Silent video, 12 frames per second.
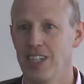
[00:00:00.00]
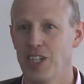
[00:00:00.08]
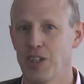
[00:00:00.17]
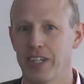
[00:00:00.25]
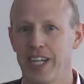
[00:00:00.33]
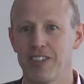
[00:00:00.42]

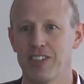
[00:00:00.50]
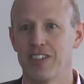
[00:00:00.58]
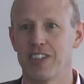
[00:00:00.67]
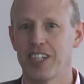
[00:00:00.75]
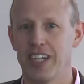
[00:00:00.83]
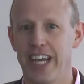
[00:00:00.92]
Okay, so they're
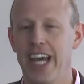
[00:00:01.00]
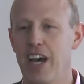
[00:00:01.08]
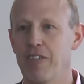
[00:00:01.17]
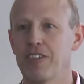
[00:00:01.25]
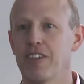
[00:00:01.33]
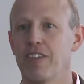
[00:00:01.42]
going to
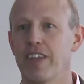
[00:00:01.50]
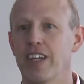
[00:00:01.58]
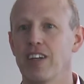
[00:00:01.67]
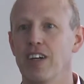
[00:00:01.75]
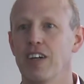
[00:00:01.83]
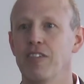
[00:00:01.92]
have to think
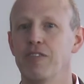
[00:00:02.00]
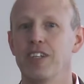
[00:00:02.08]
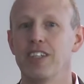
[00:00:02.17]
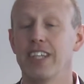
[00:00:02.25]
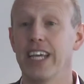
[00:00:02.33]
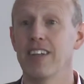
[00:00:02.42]
of
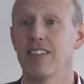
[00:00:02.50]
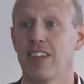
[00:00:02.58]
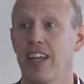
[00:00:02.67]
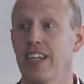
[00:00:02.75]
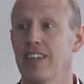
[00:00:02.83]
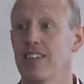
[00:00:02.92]
data
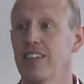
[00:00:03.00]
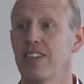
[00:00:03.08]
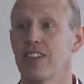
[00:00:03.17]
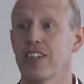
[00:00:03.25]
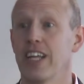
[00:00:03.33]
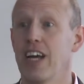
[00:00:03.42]
science, and
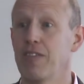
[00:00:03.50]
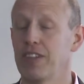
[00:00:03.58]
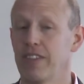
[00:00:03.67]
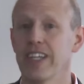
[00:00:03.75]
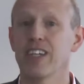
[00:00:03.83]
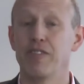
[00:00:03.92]
they're going to have to
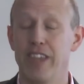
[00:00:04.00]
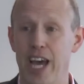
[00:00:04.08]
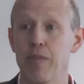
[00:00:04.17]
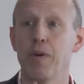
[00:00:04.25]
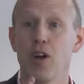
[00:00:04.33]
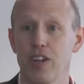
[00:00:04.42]
think of
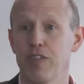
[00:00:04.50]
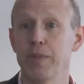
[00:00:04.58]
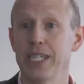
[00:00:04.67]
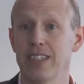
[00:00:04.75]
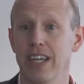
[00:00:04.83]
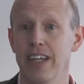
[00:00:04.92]
that part of
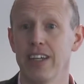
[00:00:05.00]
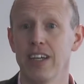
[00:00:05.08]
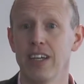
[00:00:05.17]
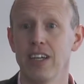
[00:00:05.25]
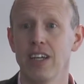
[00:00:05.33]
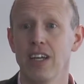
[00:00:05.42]
big data
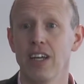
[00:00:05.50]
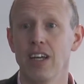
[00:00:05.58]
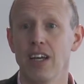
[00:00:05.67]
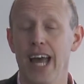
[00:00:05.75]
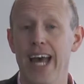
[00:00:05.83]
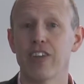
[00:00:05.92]

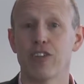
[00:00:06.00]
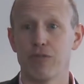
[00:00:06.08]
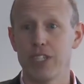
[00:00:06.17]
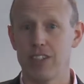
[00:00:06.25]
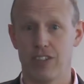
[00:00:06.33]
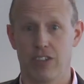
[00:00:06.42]
as
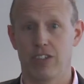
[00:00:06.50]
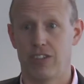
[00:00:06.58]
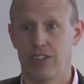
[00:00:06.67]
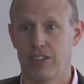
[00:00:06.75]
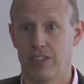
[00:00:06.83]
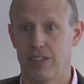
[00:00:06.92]
research
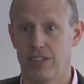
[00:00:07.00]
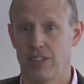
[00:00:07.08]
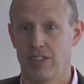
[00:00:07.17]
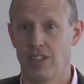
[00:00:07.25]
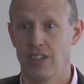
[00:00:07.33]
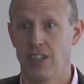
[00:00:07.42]

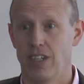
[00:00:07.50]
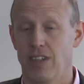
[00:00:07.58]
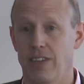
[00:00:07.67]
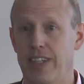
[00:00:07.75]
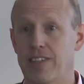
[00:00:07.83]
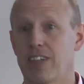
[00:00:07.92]

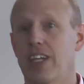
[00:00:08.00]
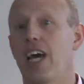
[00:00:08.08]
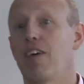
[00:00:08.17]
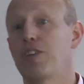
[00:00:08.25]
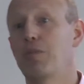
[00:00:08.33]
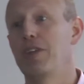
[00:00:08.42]
that's going to
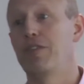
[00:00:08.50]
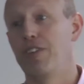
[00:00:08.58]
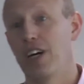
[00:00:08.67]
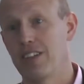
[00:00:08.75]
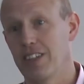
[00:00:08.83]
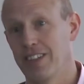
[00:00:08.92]
have to be
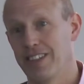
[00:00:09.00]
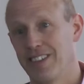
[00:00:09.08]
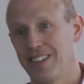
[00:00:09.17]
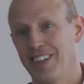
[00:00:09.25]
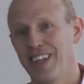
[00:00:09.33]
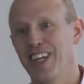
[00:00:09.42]
funded.
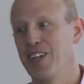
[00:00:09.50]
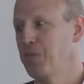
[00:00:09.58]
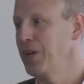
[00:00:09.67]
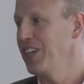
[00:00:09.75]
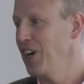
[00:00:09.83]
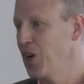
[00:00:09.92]
And
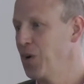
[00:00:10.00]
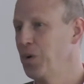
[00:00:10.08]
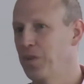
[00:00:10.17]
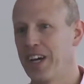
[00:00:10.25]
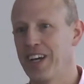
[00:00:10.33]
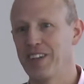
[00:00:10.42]
we know
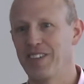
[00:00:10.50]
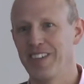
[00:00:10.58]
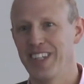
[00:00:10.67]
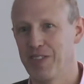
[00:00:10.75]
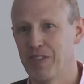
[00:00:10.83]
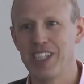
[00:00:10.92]
that
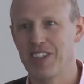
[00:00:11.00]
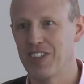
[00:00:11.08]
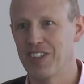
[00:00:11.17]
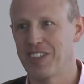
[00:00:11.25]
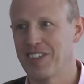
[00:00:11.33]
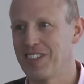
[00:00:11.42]
in
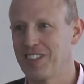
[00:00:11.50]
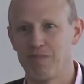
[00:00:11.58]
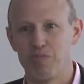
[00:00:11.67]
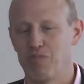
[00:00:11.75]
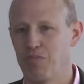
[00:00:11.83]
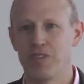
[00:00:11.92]
research,
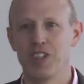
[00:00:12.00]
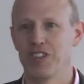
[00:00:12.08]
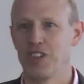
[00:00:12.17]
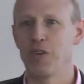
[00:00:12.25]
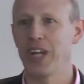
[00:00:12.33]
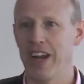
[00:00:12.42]
there's
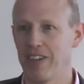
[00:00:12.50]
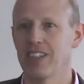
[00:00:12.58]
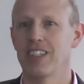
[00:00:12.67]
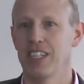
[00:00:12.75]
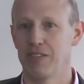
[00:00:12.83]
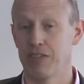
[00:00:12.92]
no
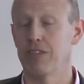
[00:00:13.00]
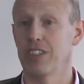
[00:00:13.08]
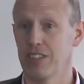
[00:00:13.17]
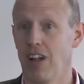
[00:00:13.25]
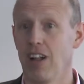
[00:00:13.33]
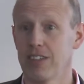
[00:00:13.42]
guarantee of a
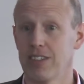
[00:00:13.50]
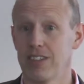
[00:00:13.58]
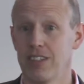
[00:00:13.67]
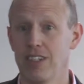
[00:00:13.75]
result.